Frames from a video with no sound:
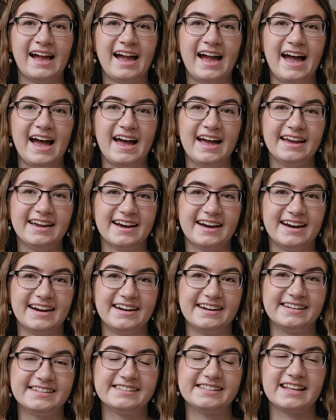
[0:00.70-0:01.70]
Hi
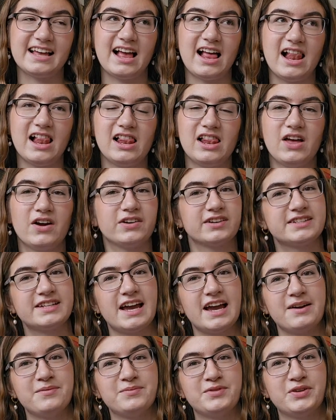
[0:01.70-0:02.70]
guys, a long
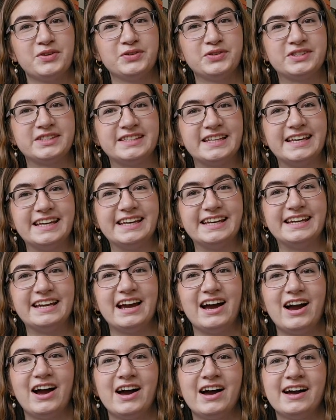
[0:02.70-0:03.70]
time no see.
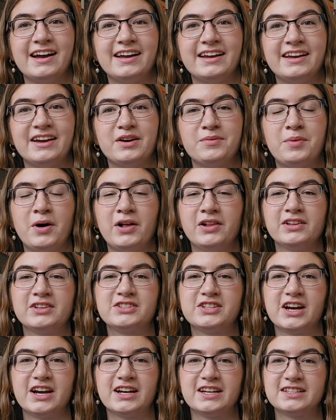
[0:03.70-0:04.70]
I
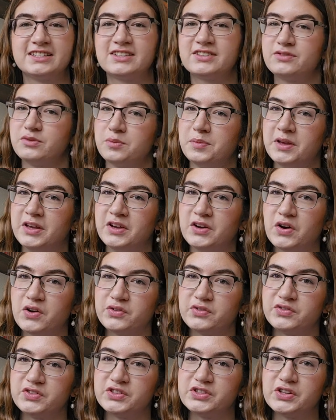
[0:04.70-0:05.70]
apologize for being gone
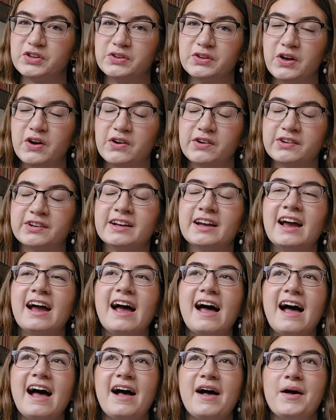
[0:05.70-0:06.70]
for so long.
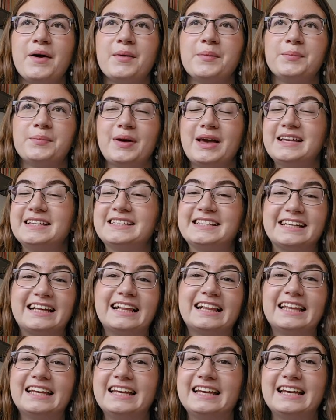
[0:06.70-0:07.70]

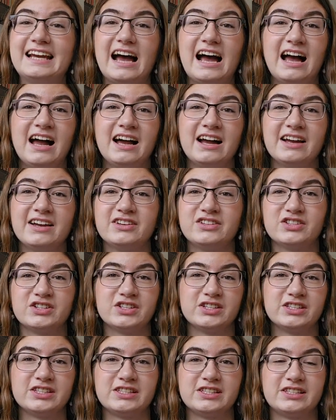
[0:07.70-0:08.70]
Basically, I
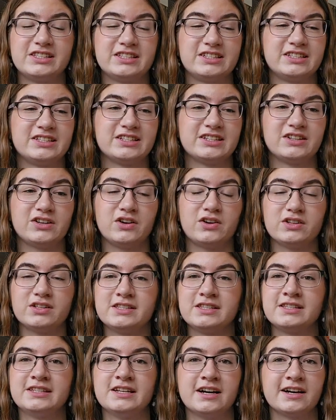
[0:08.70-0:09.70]
just got
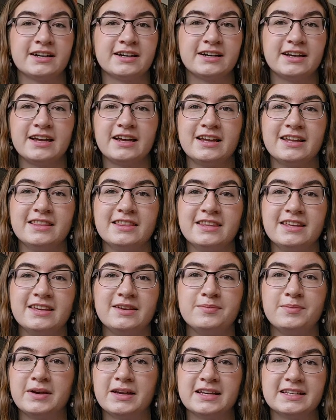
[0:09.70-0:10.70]
stuck in the
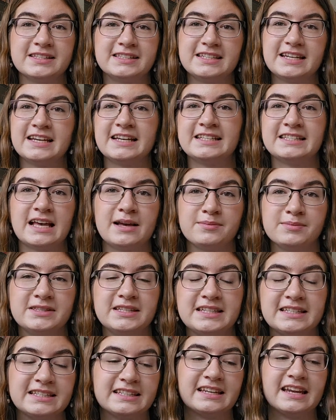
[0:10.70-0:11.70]
biggest exam
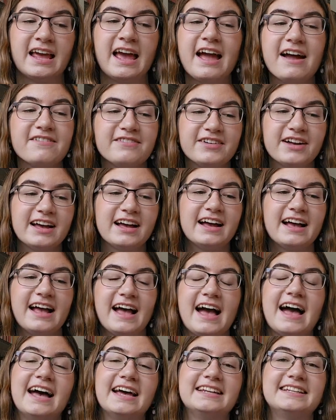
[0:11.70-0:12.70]
season ever
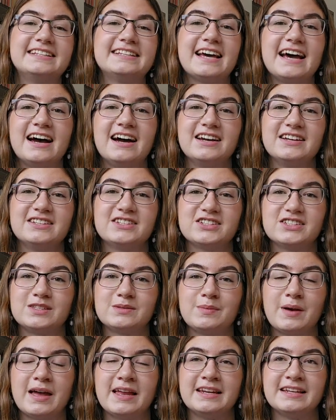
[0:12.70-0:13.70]
and I just
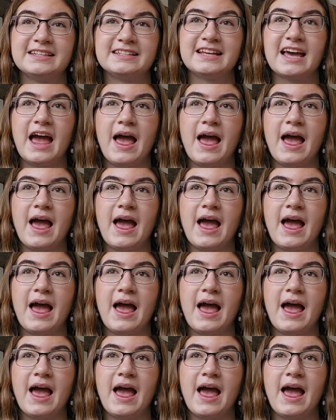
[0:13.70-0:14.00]
spent